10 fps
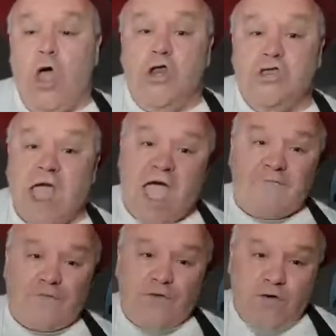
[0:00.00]

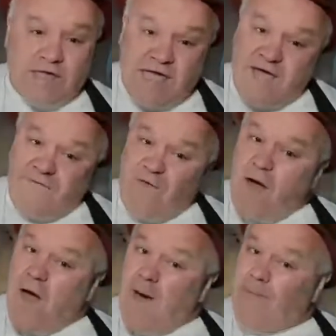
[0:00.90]
Never give
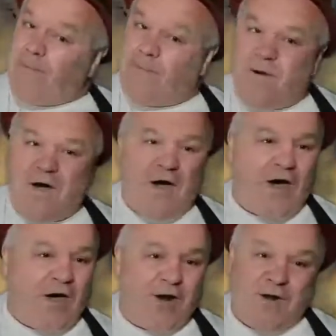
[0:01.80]
up
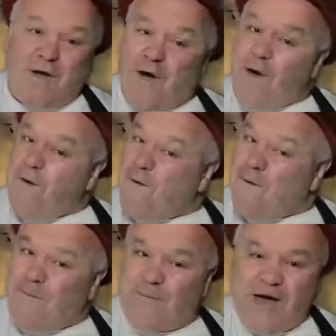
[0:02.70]
on
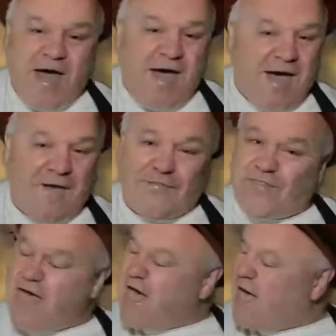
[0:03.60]
hope out
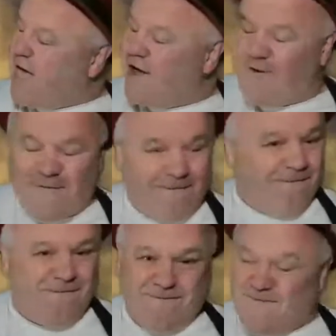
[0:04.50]
there.
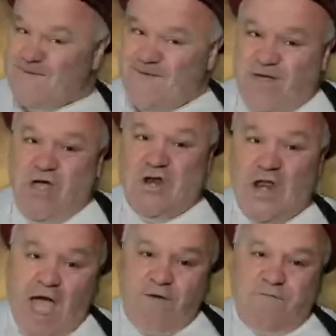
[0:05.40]

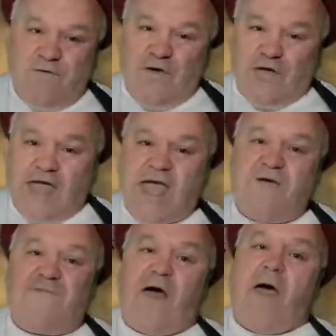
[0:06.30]
Never
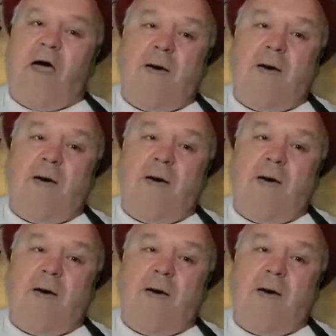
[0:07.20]
give up